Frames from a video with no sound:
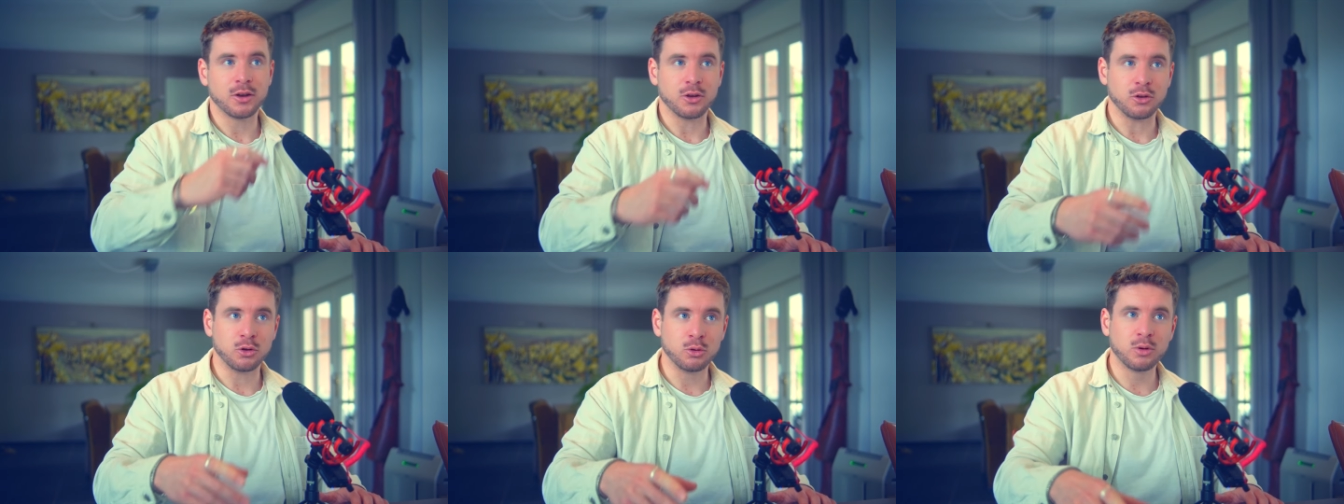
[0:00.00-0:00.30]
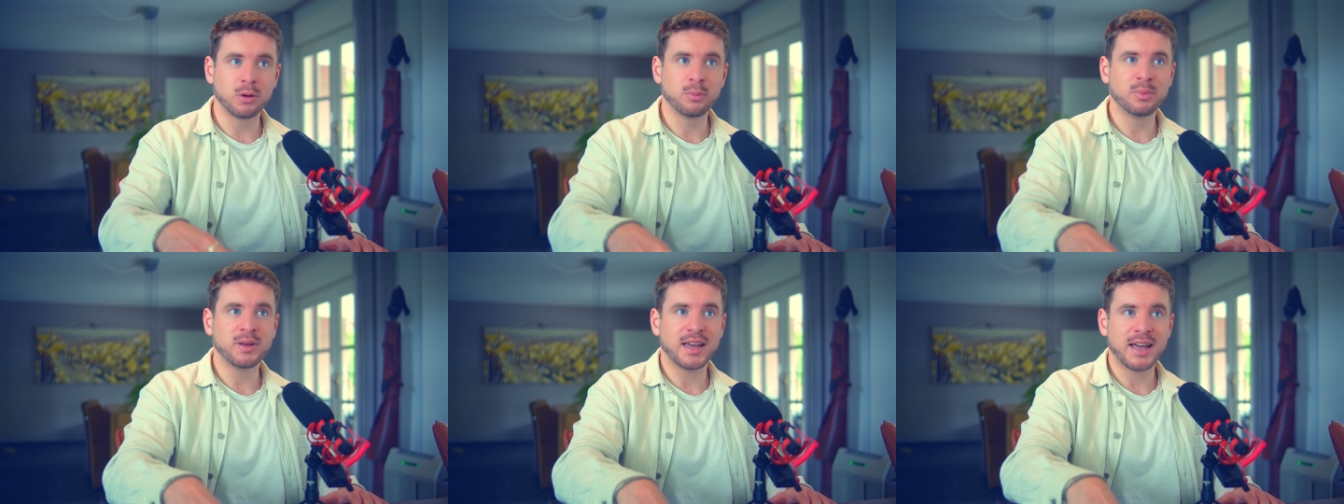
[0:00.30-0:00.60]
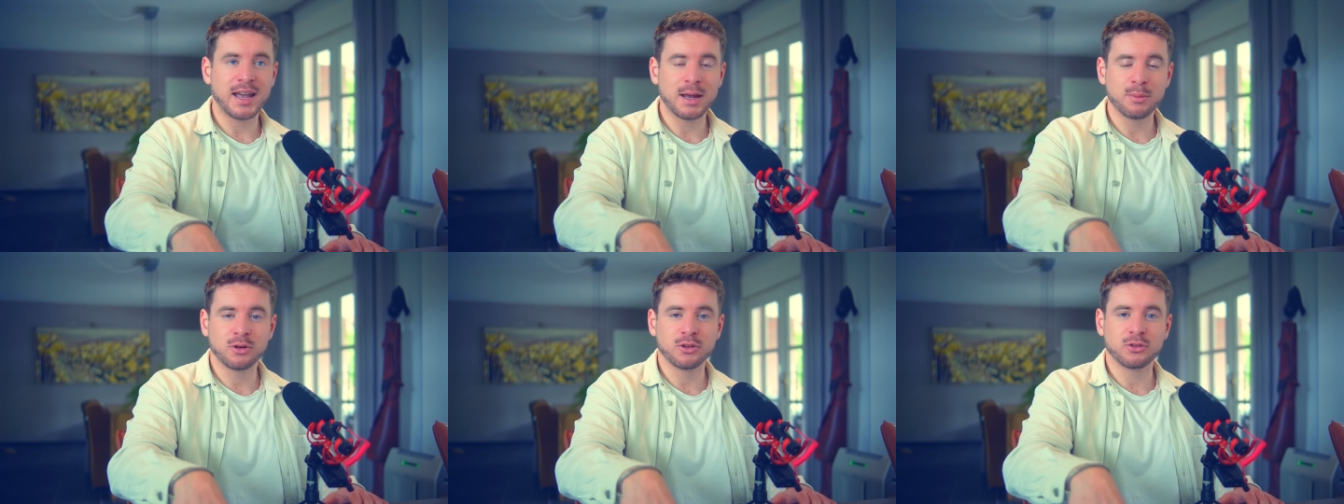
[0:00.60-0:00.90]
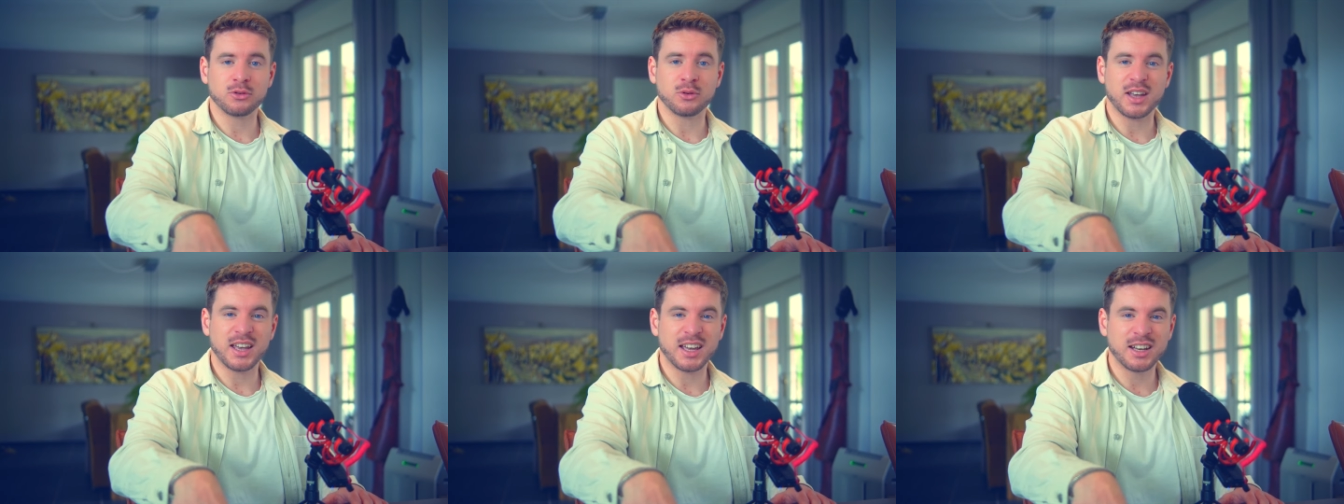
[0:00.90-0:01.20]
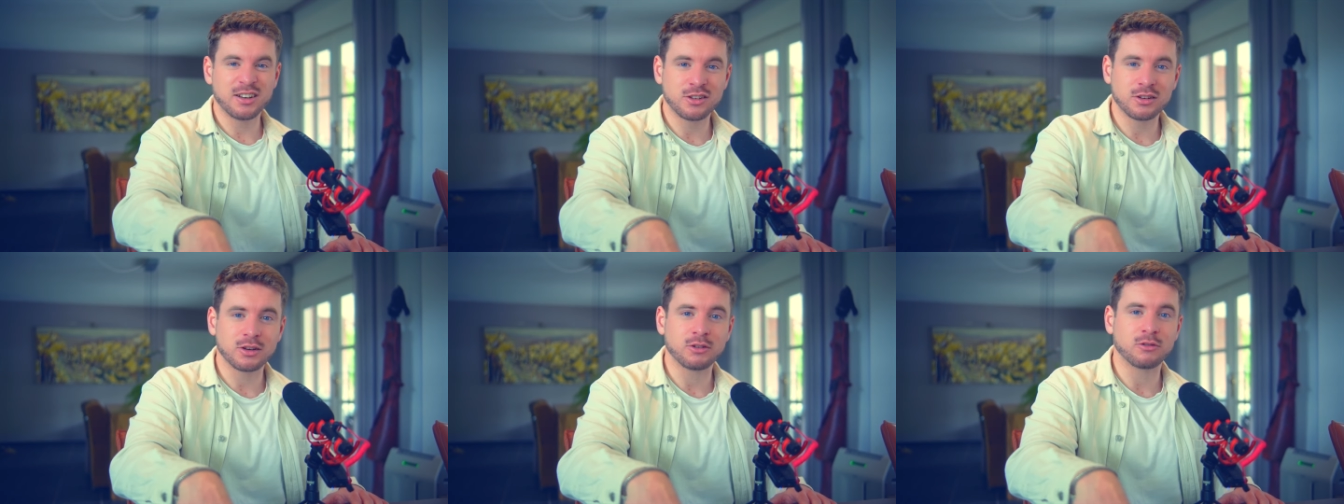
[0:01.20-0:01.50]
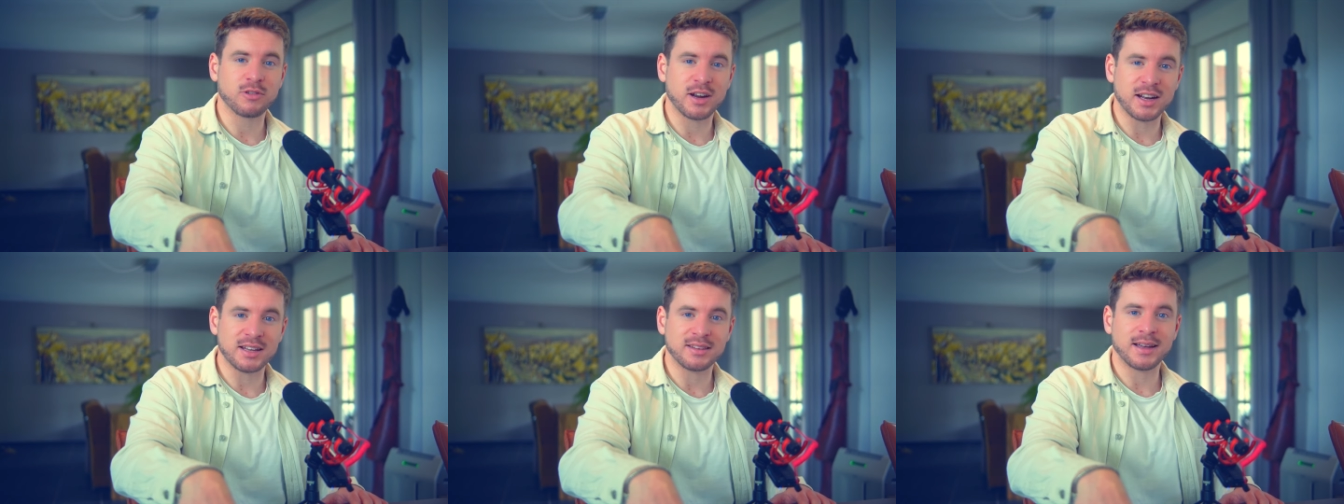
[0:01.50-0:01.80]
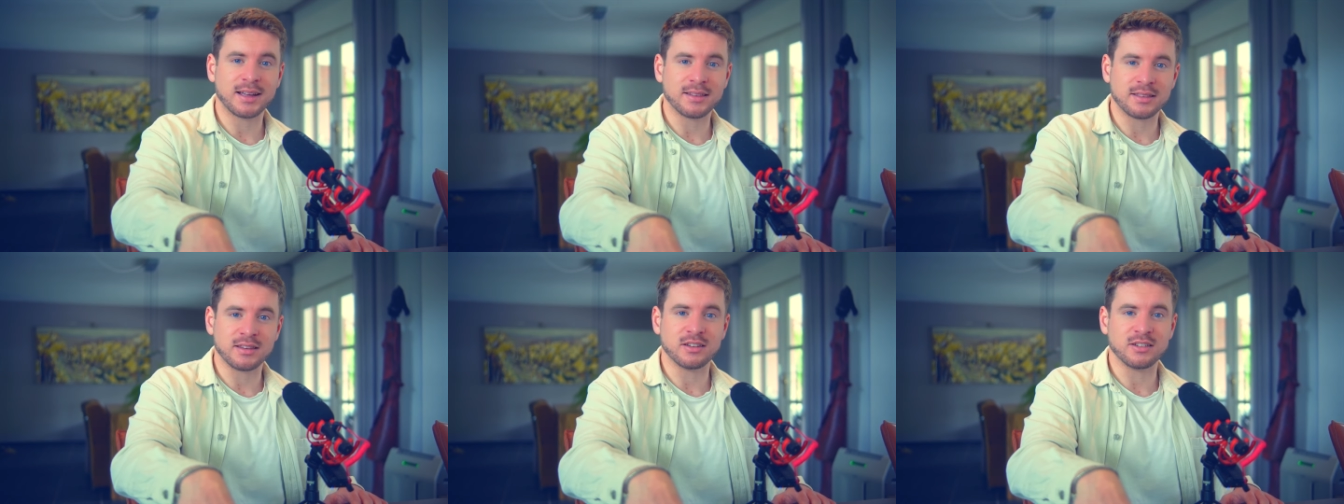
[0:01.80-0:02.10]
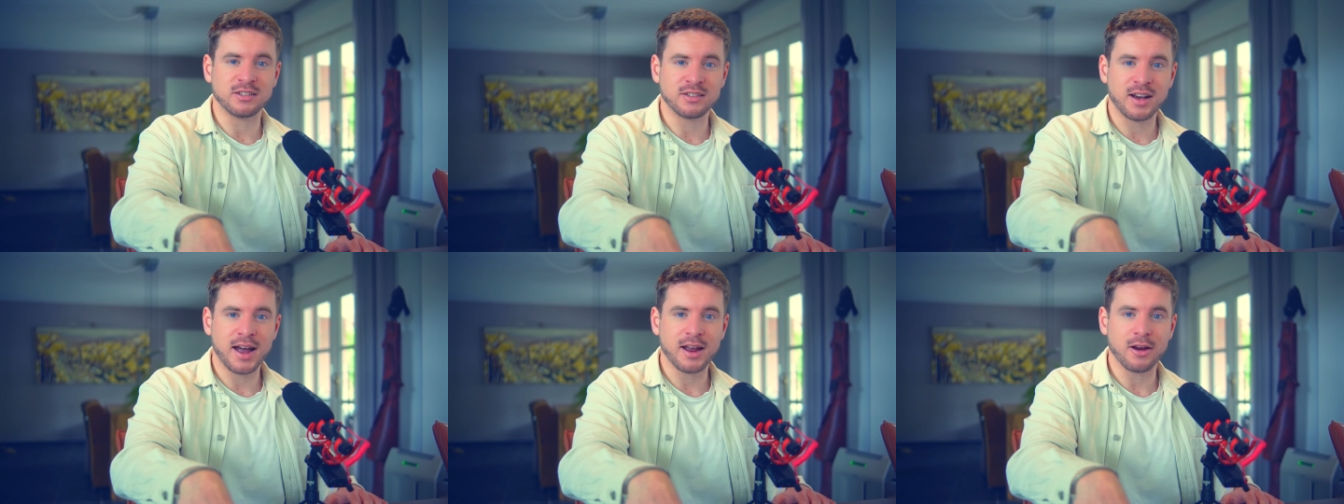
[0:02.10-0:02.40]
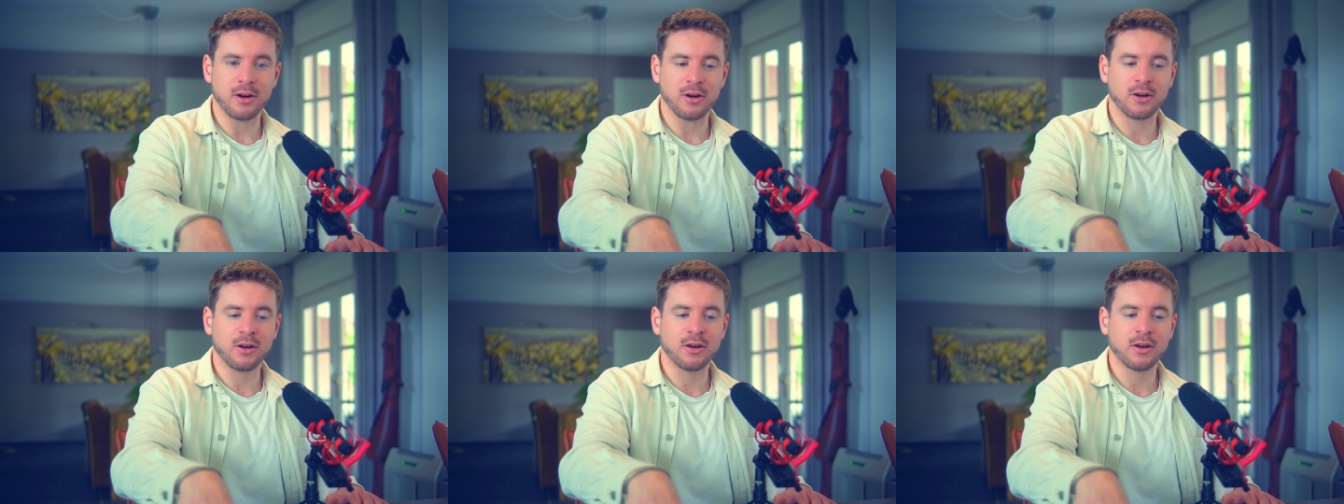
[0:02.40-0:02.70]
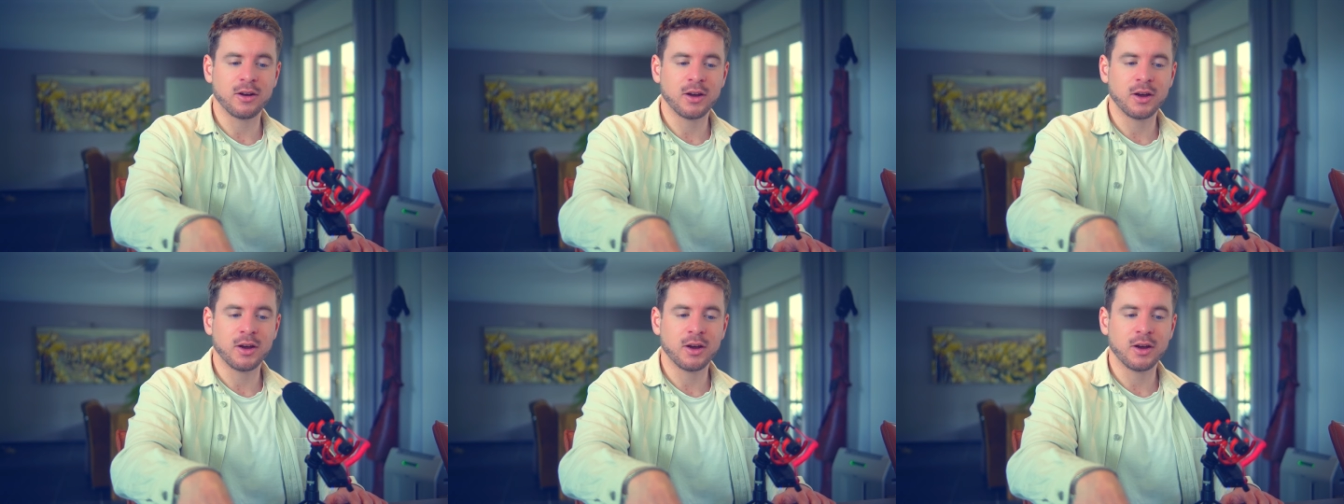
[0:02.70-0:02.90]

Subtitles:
You will be able to integrate that desire